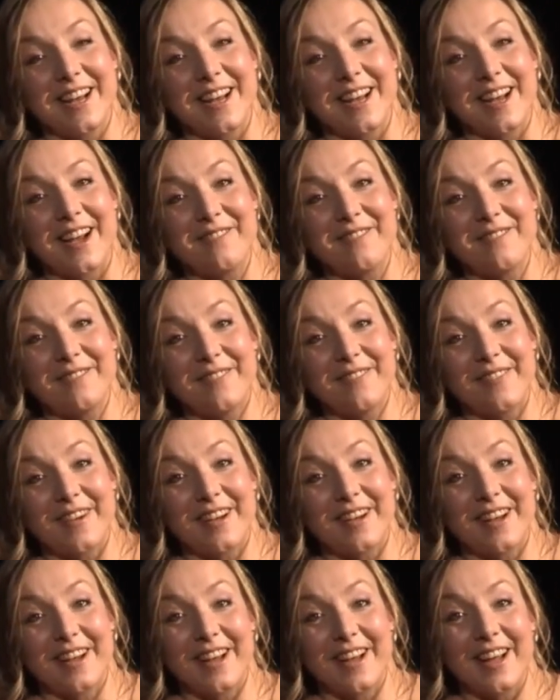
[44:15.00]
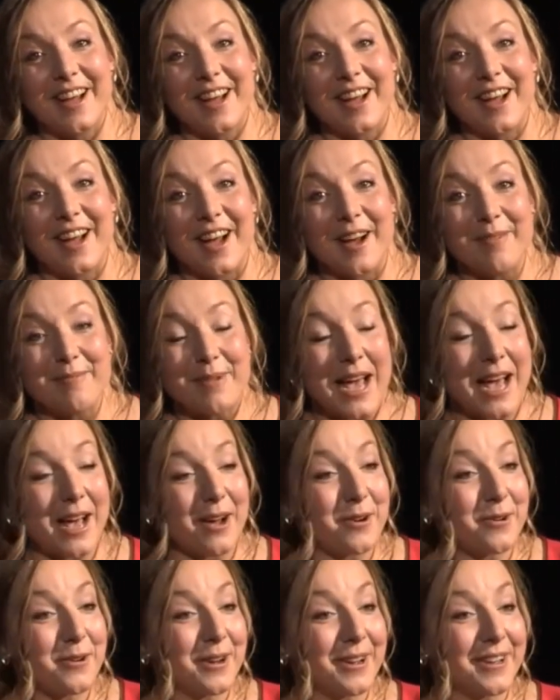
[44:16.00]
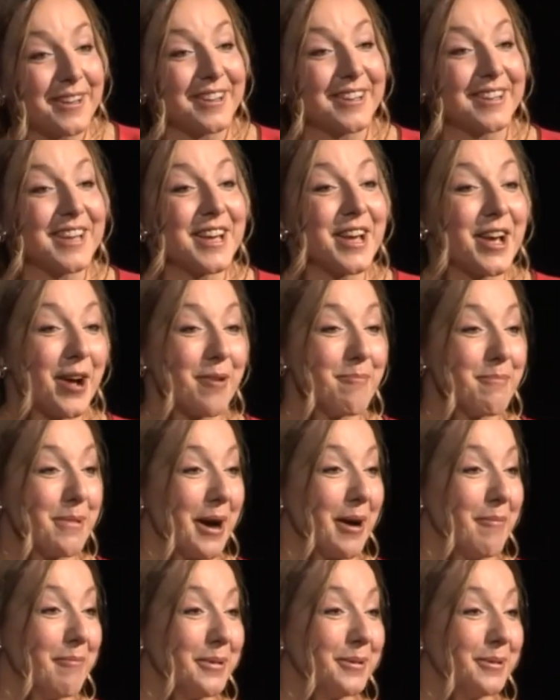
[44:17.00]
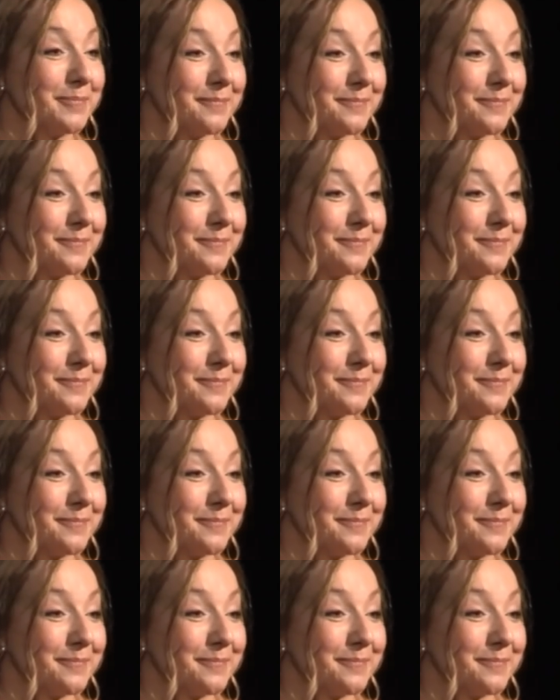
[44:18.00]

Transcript: I'm now a mum.